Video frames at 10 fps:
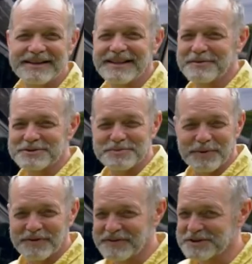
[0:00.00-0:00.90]
That was a
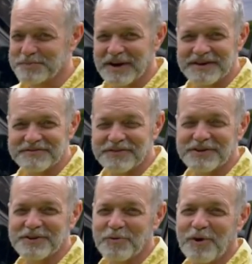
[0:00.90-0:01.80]
perfect spot
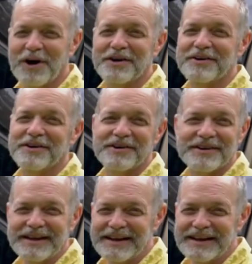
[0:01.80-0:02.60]
for the water.